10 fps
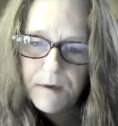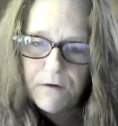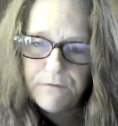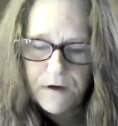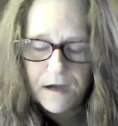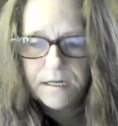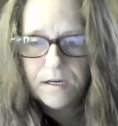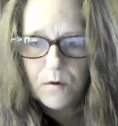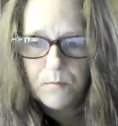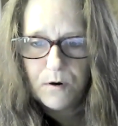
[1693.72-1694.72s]
is about
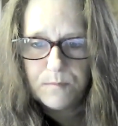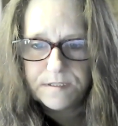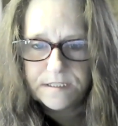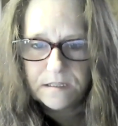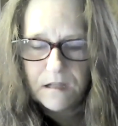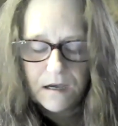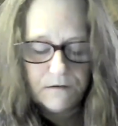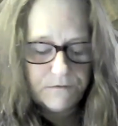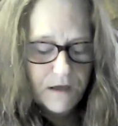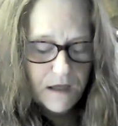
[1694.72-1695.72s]
finding our purpose in
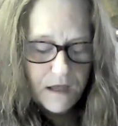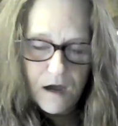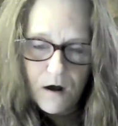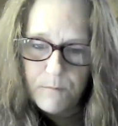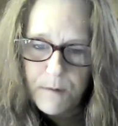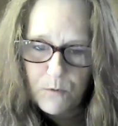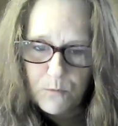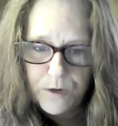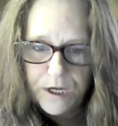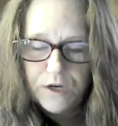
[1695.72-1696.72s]
life,
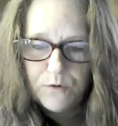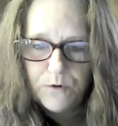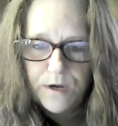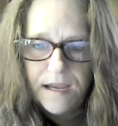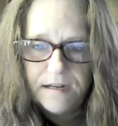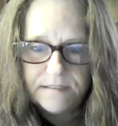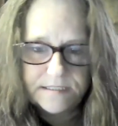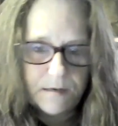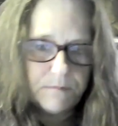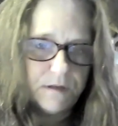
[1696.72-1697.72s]
about
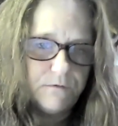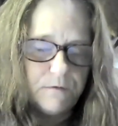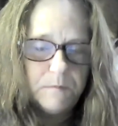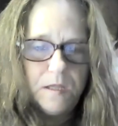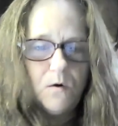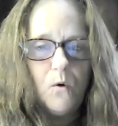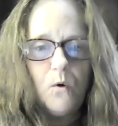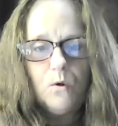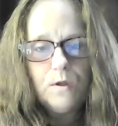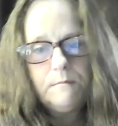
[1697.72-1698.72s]
recreating something from the
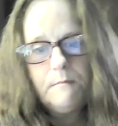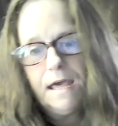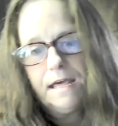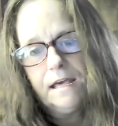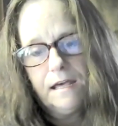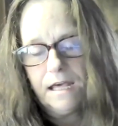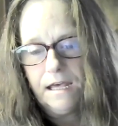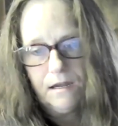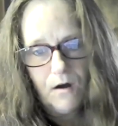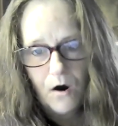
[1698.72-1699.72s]
old and
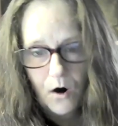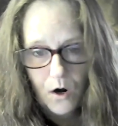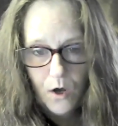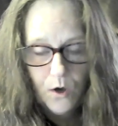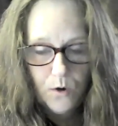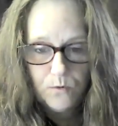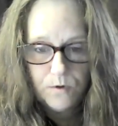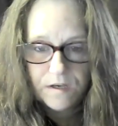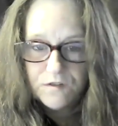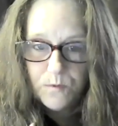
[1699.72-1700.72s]
making it our
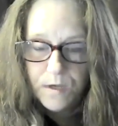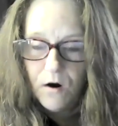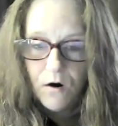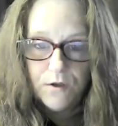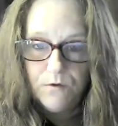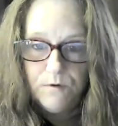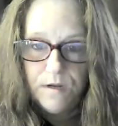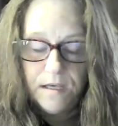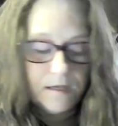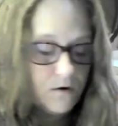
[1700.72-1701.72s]
own because we are
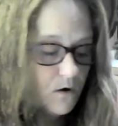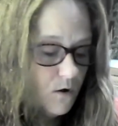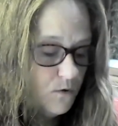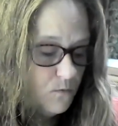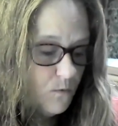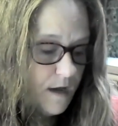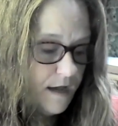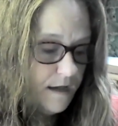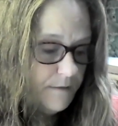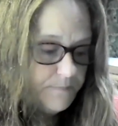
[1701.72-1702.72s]
unique in our own
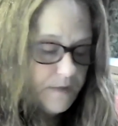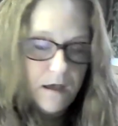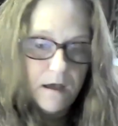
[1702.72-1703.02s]
way.